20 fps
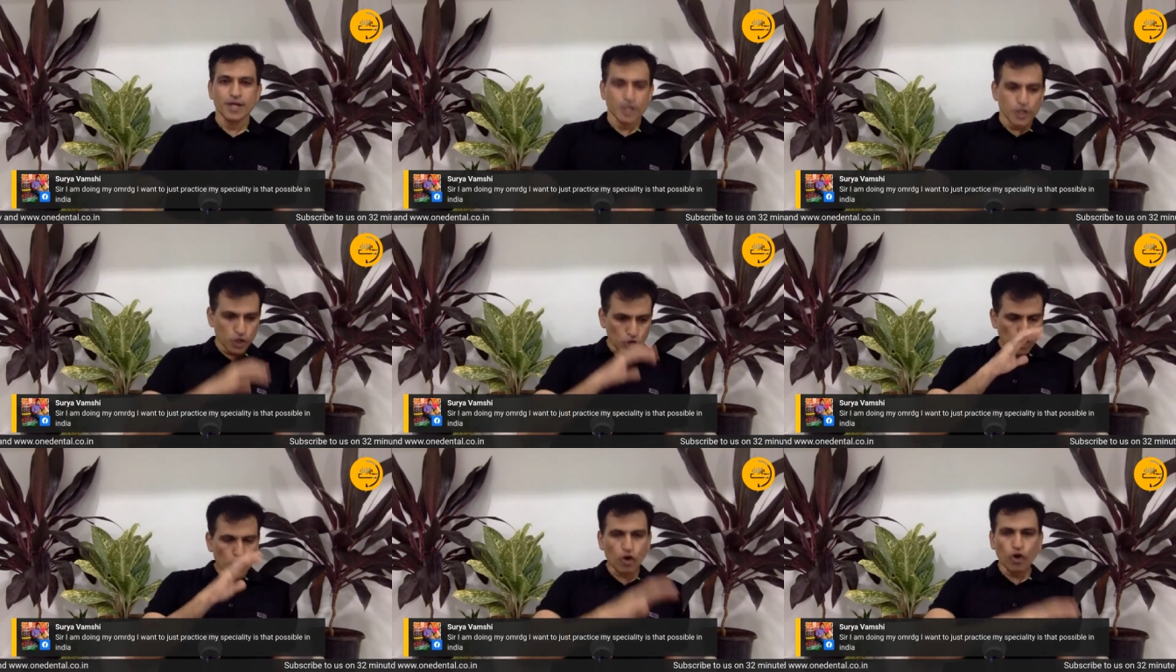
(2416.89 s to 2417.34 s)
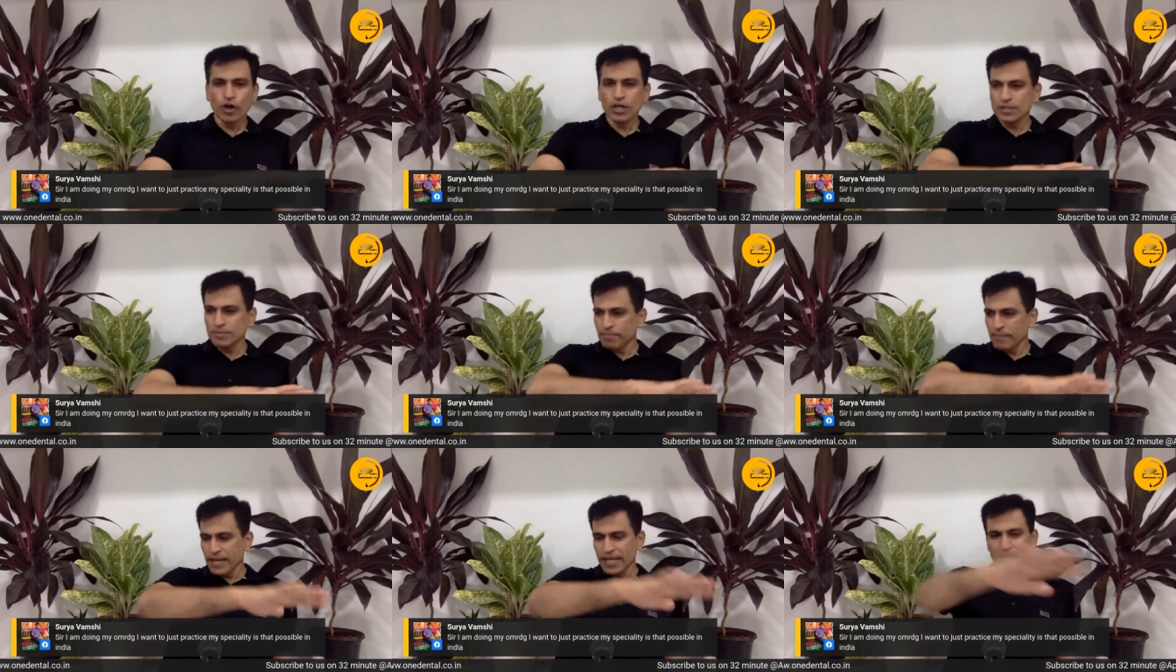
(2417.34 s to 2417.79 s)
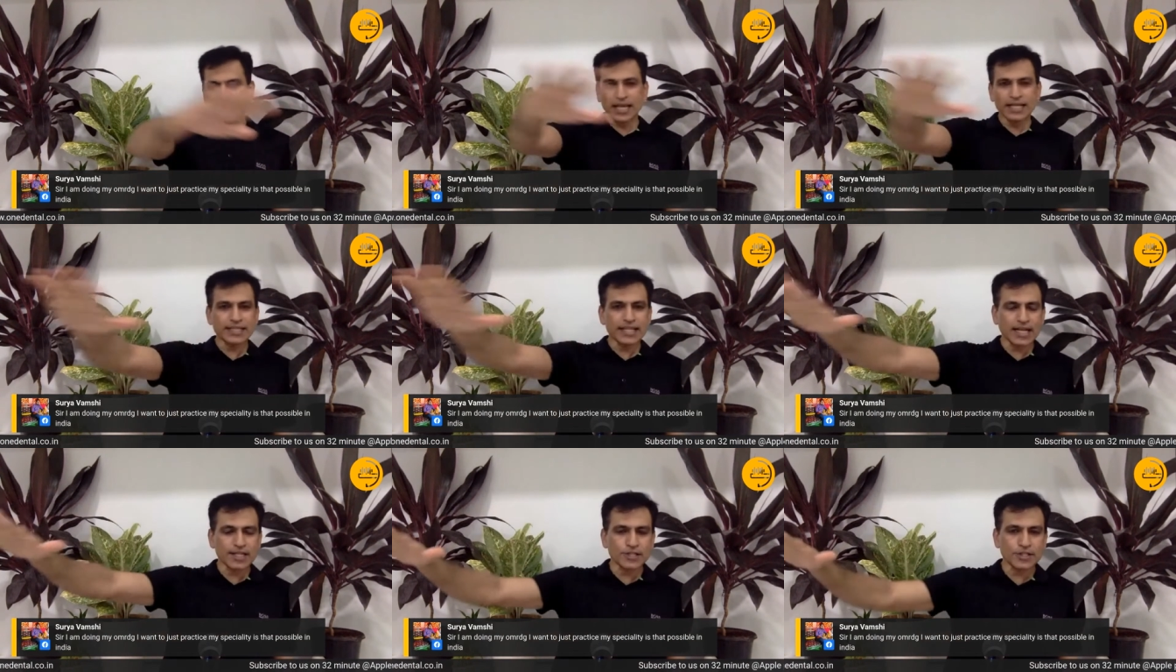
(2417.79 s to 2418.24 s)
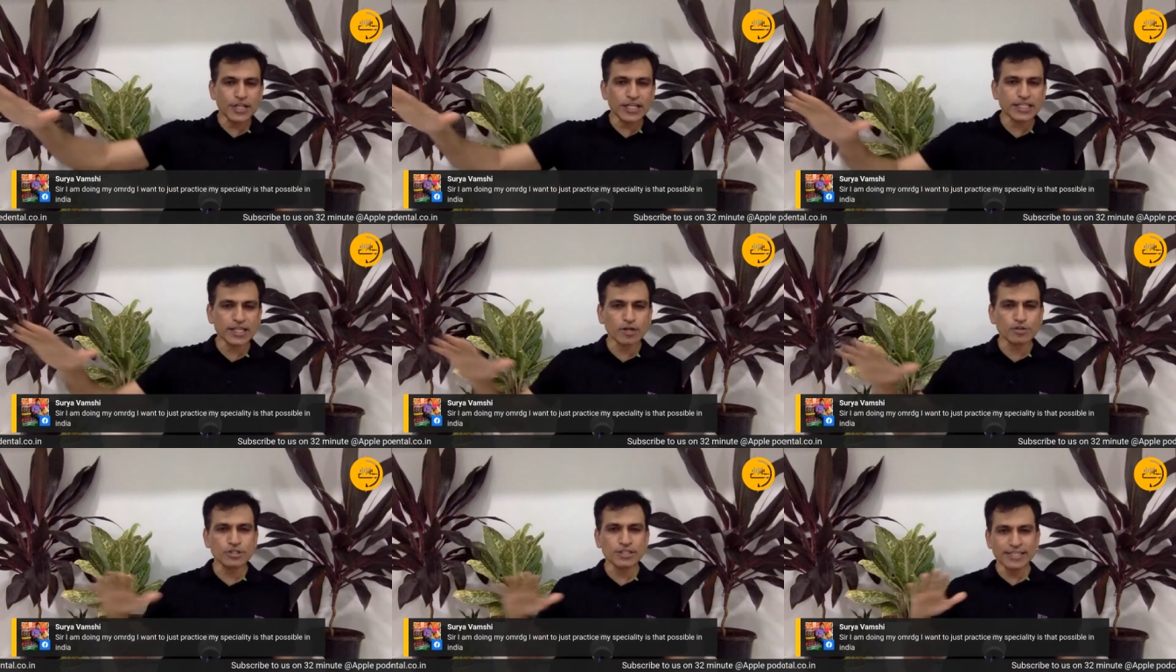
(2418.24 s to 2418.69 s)
You go and meet, like there are
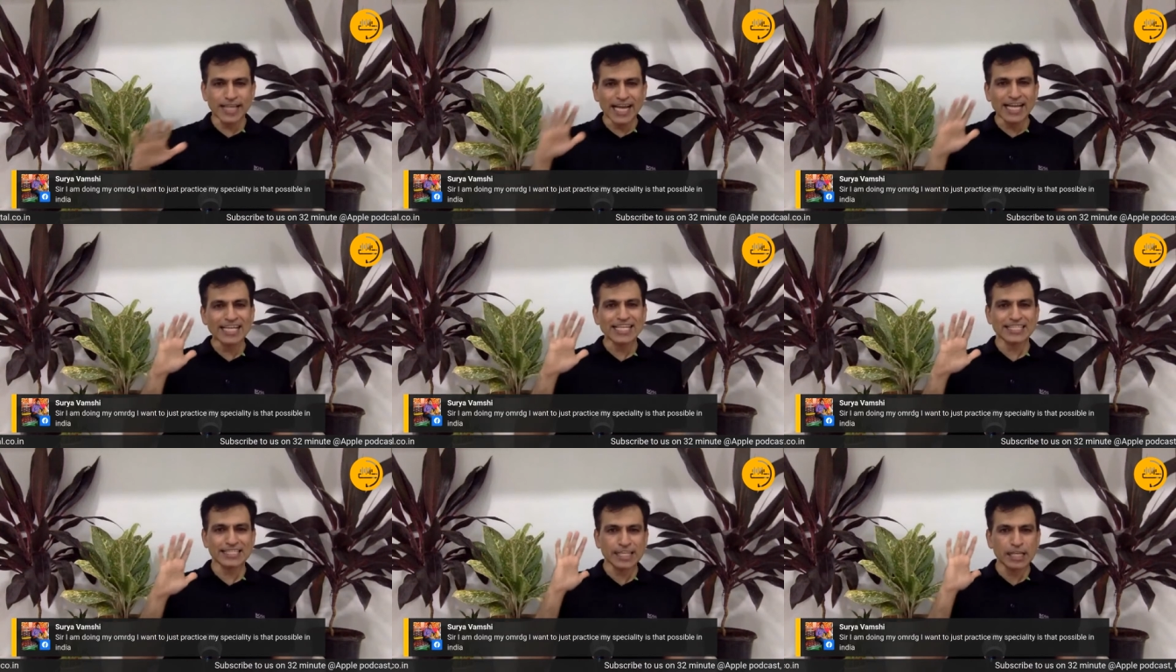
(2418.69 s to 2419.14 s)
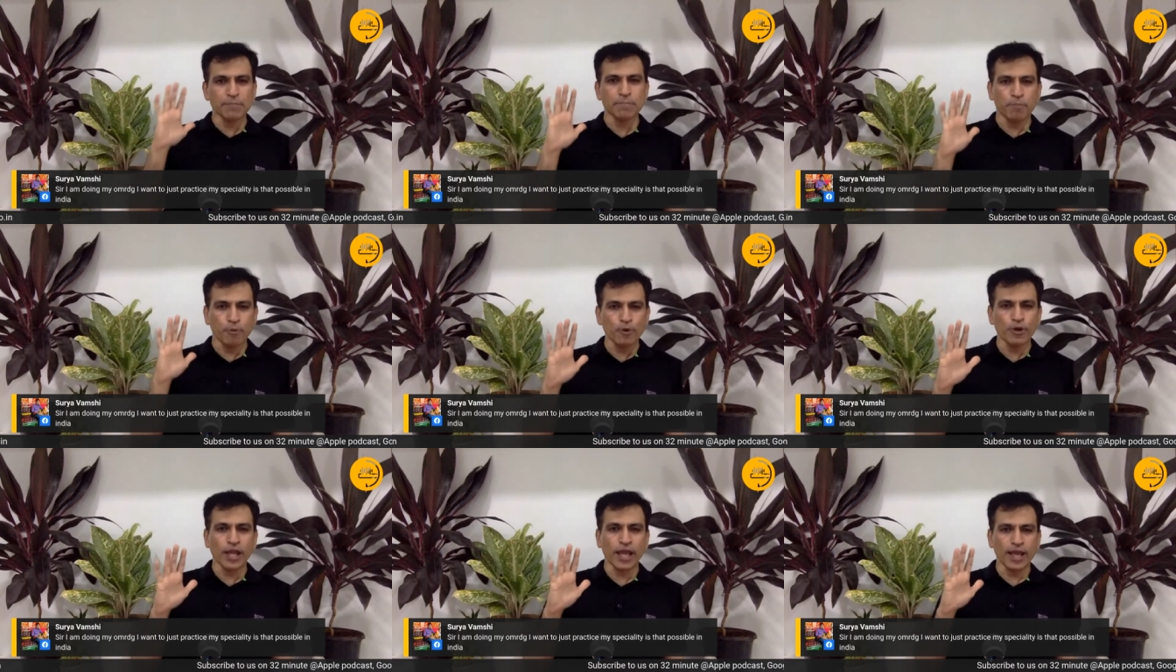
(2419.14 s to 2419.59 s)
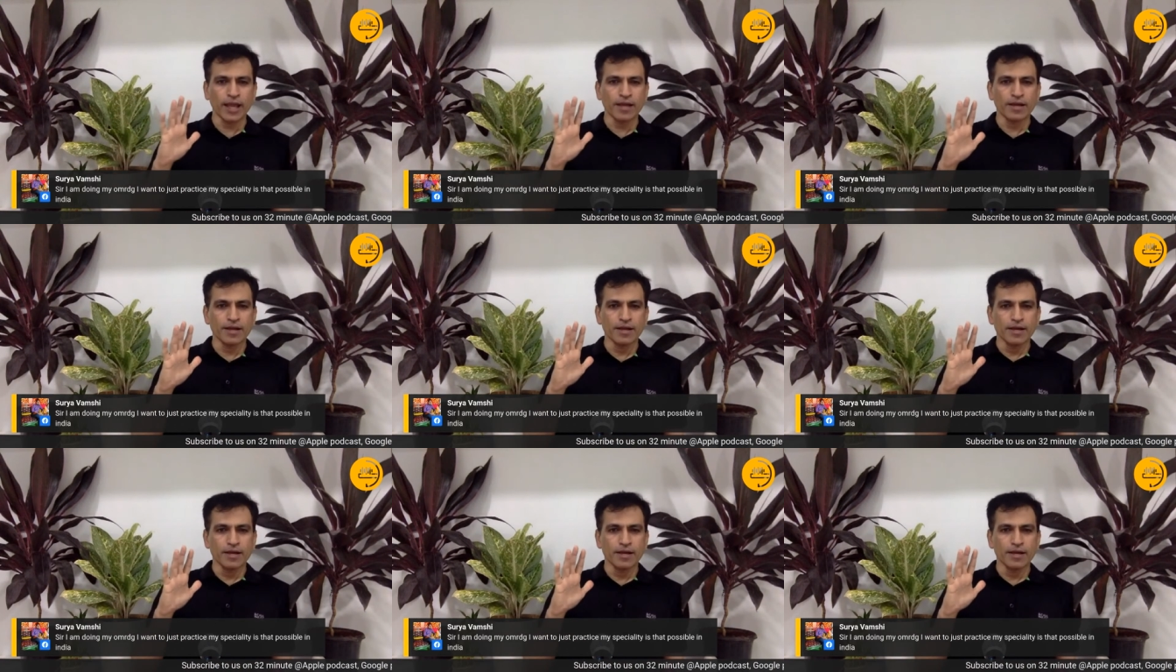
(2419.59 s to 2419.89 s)
3,000 dentists in Pune.